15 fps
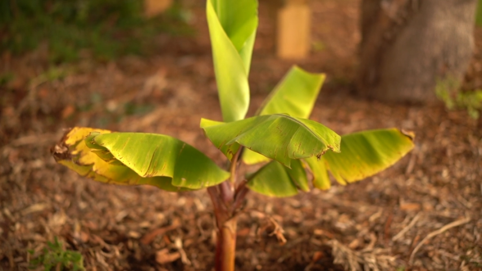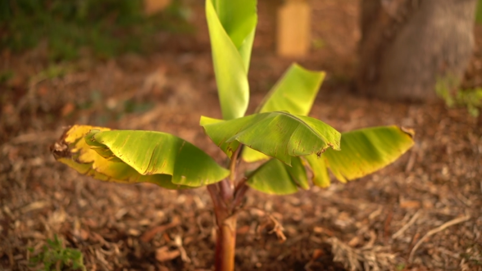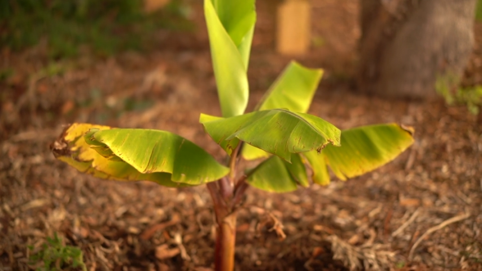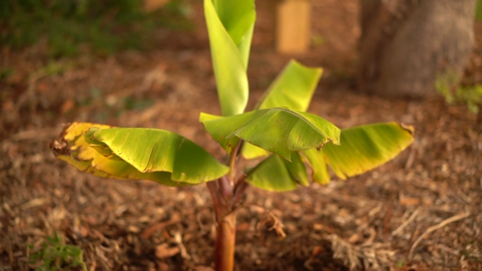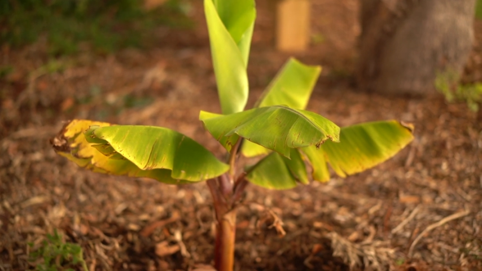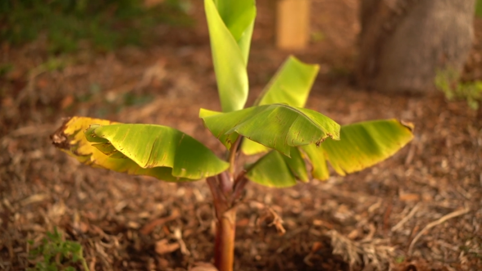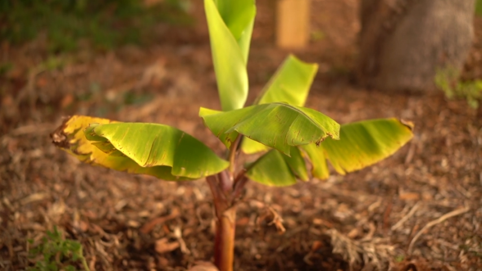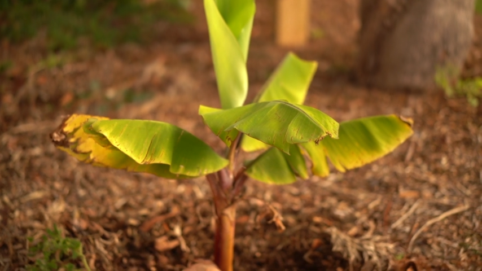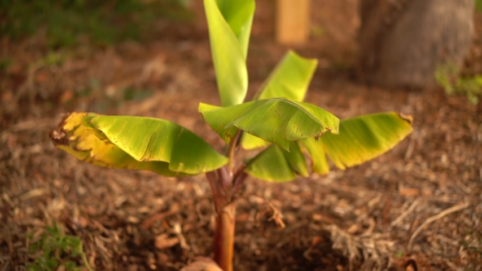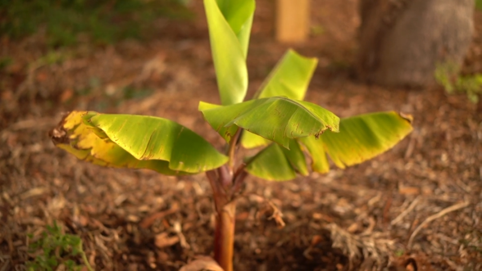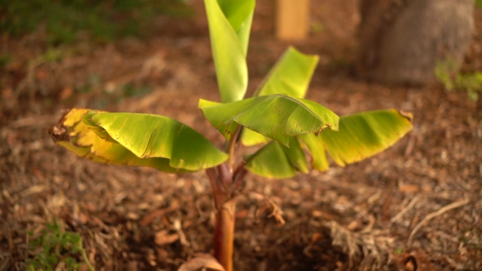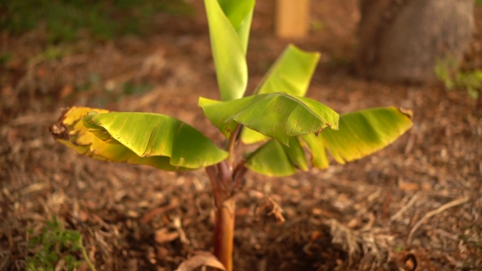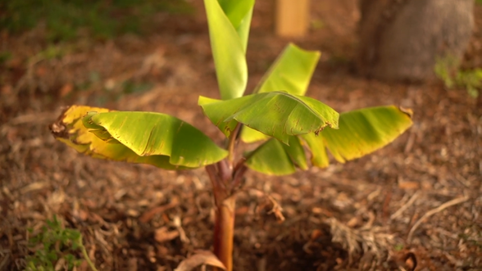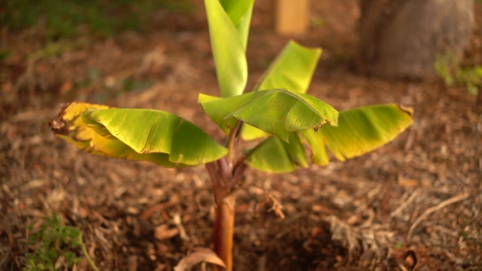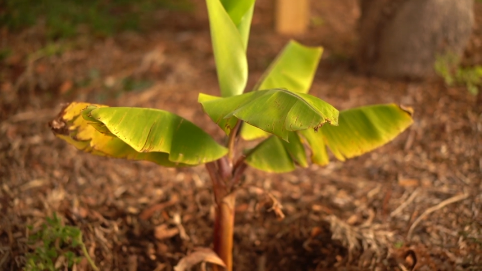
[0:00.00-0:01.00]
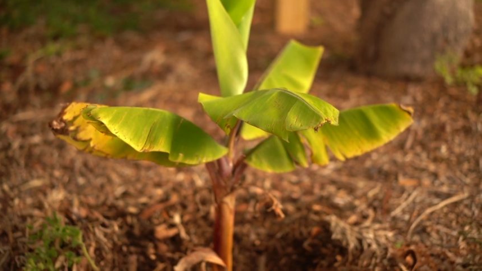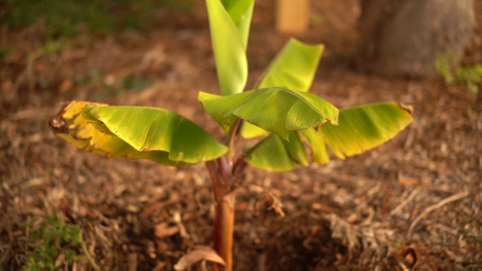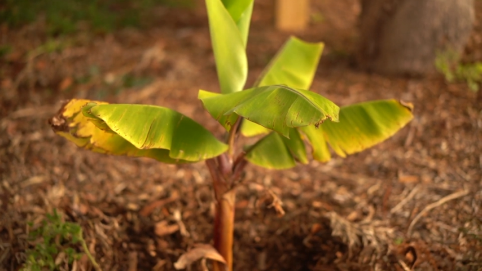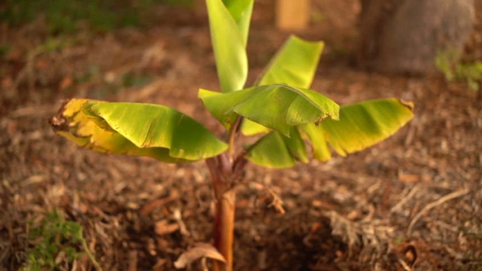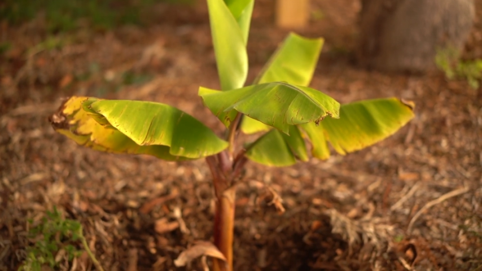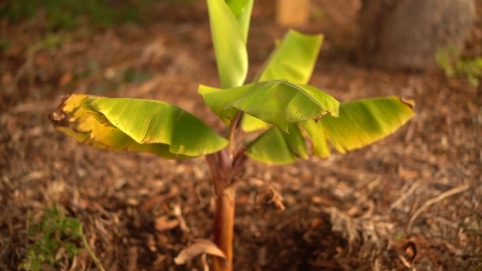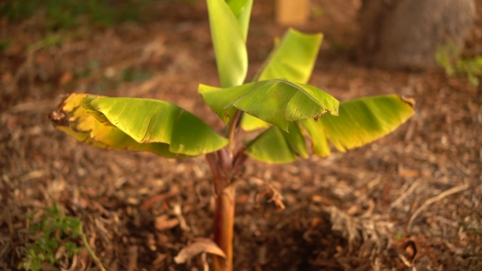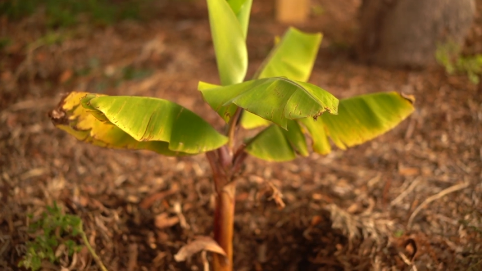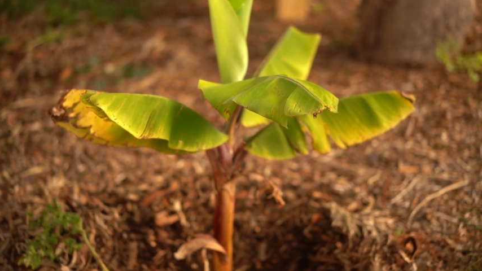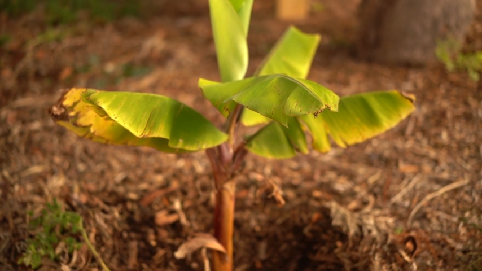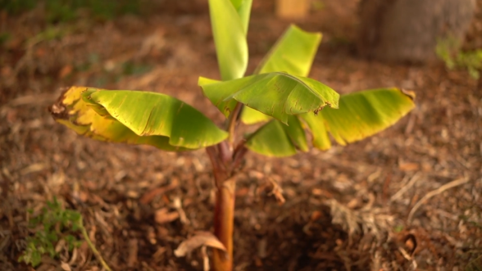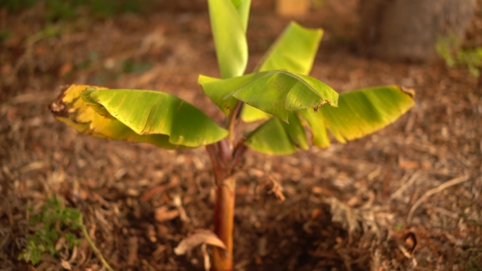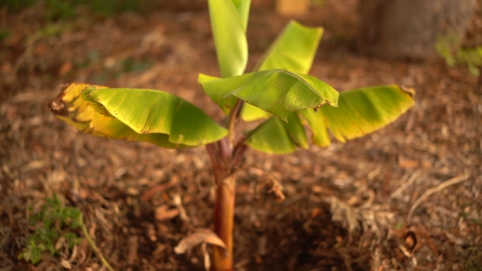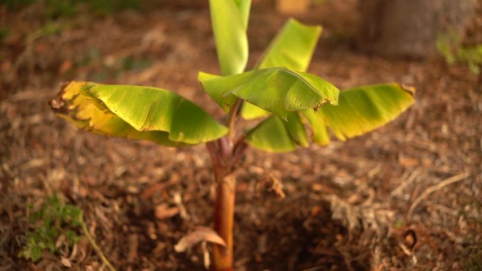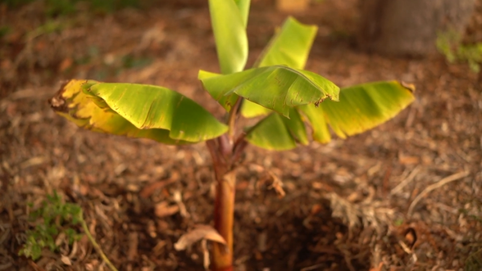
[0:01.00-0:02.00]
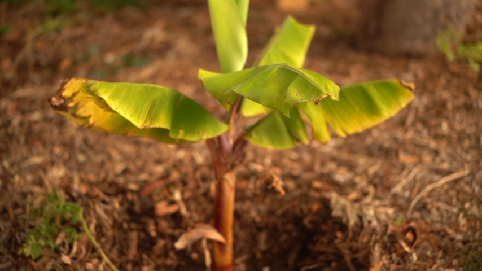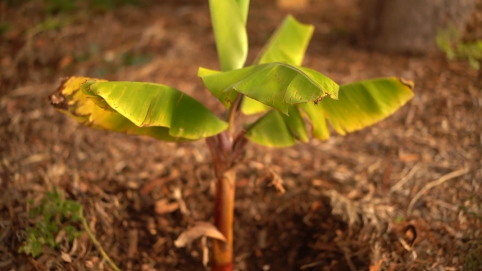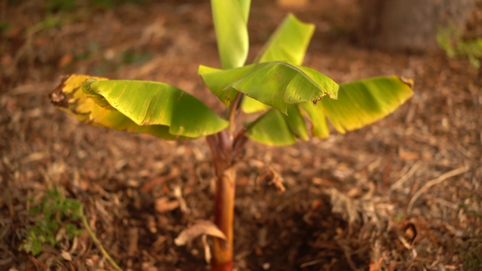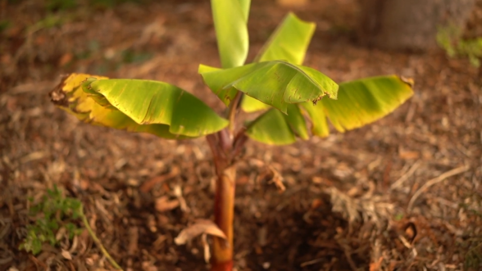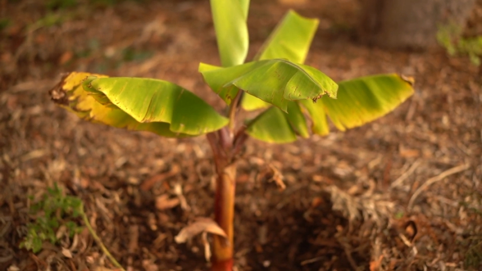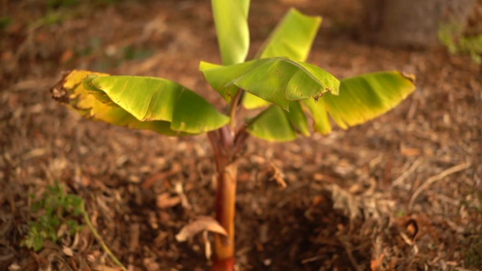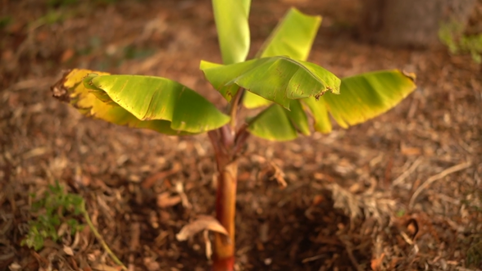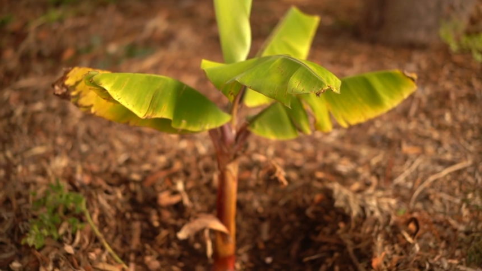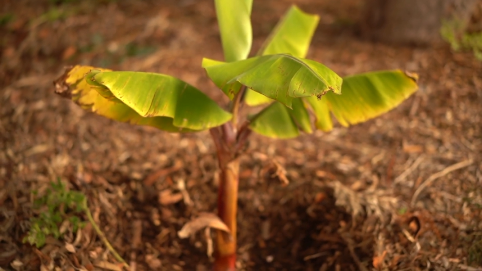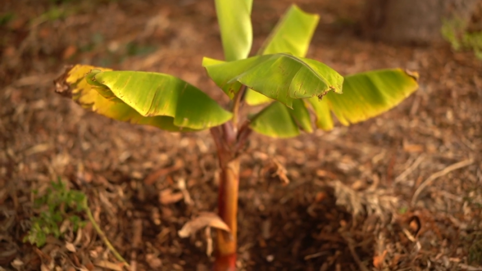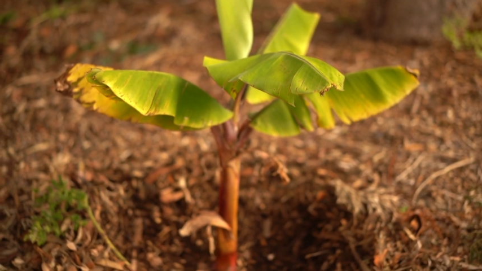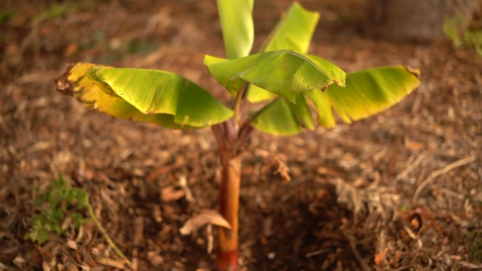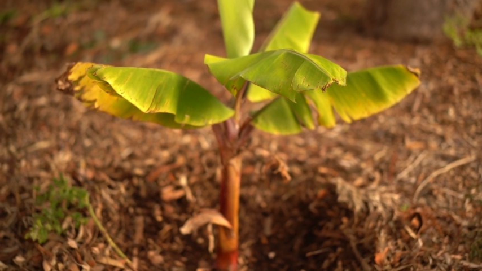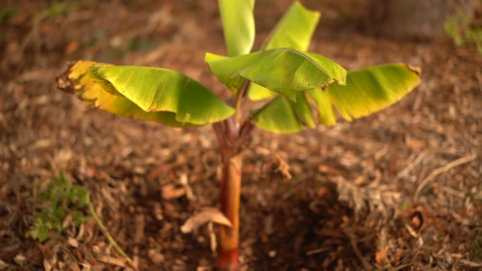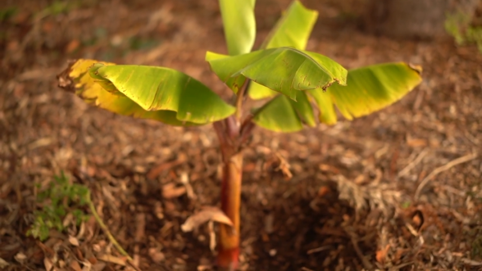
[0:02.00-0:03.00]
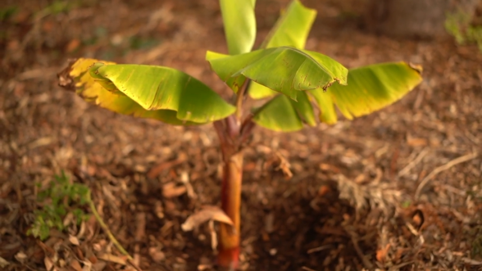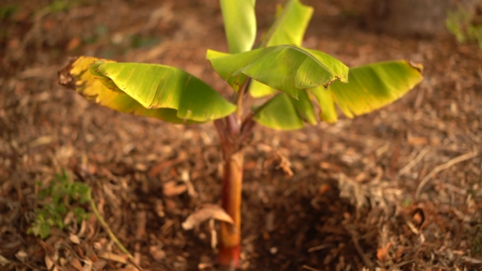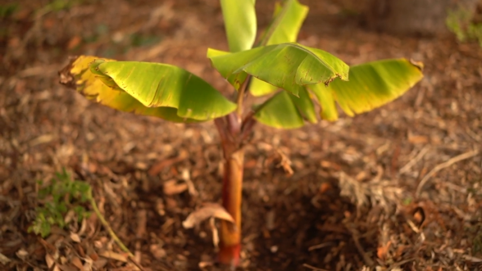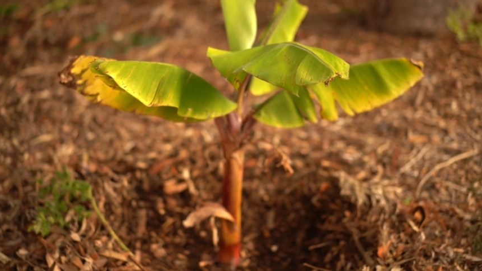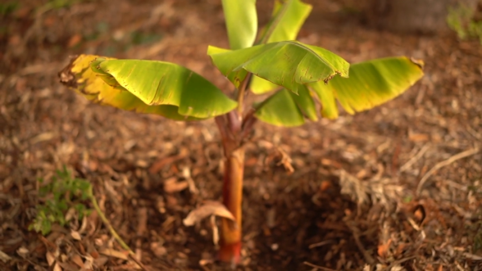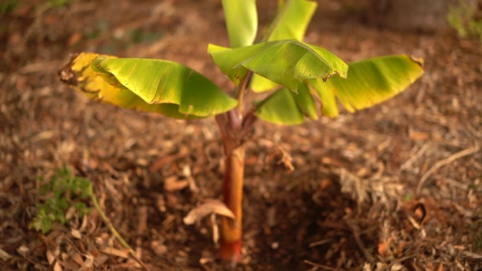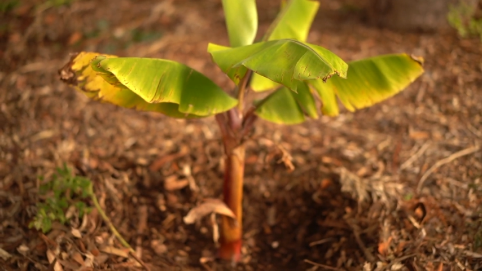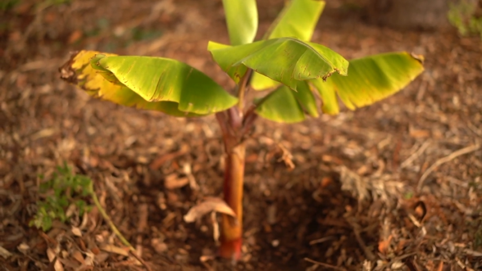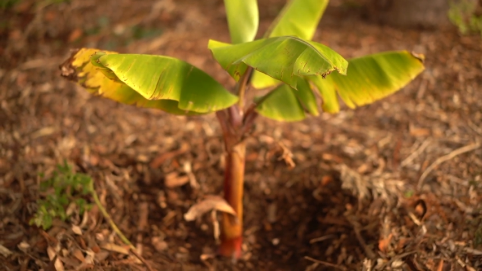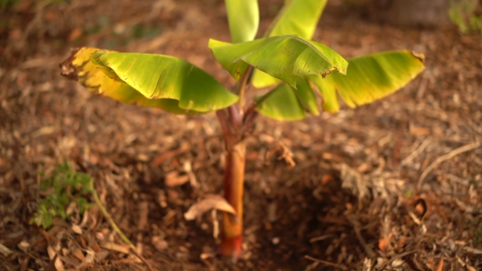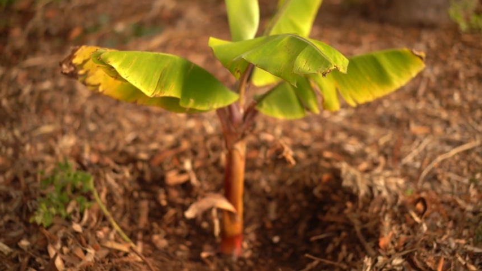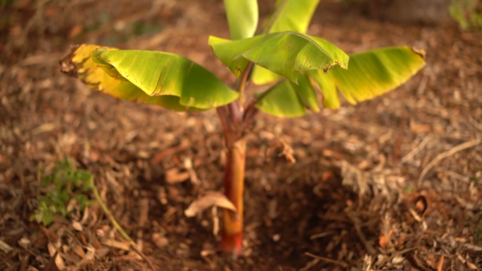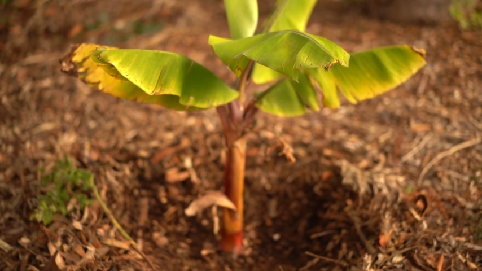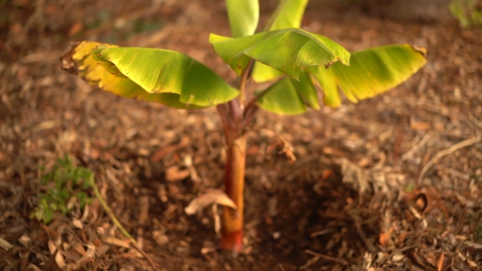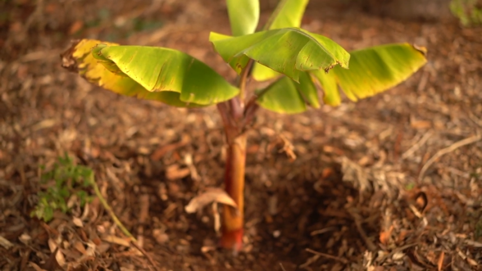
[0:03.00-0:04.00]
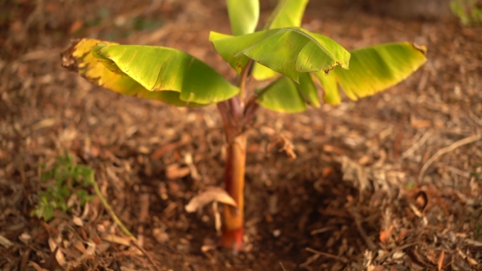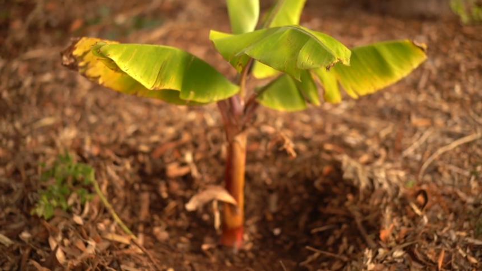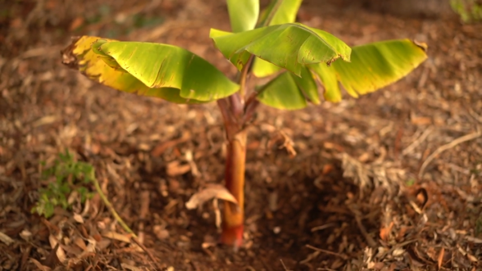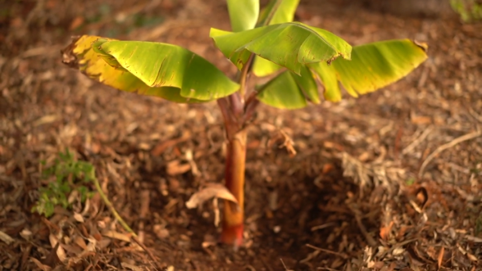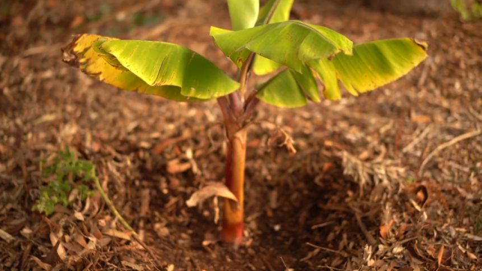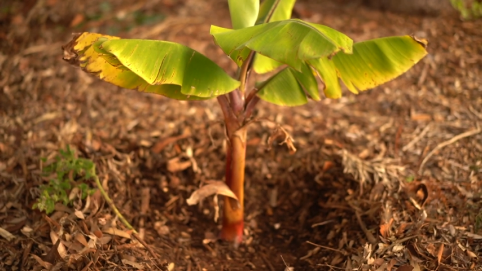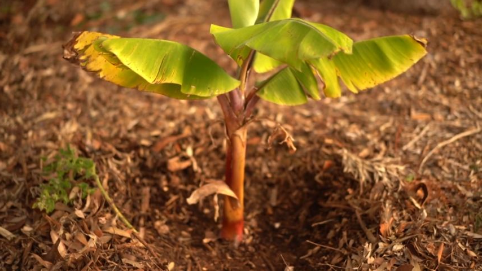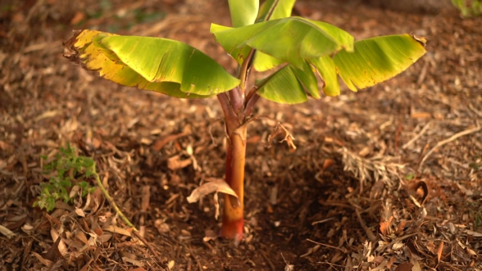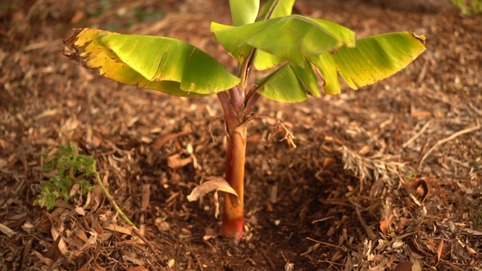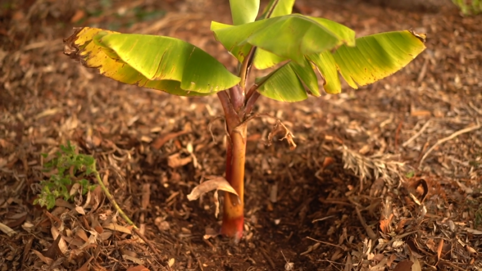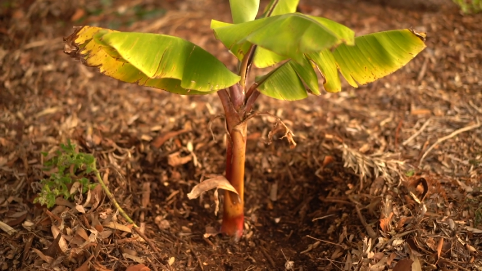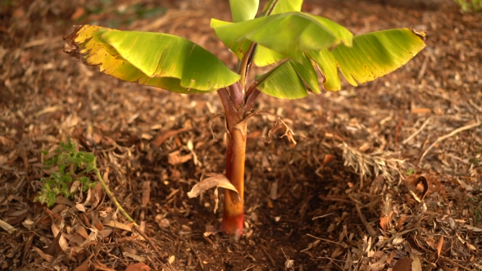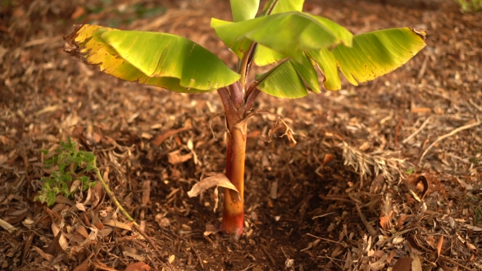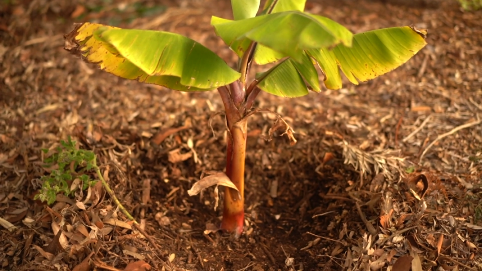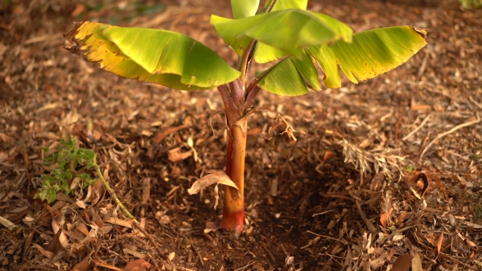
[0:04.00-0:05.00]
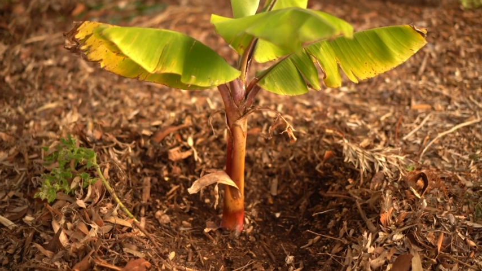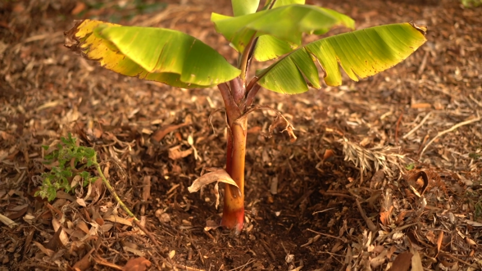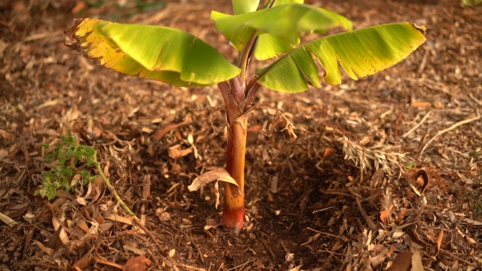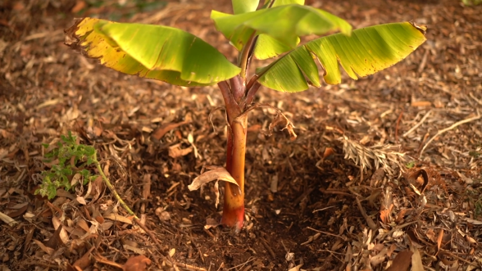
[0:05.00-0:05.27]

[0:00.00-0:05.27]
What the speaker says: (no speaker visible)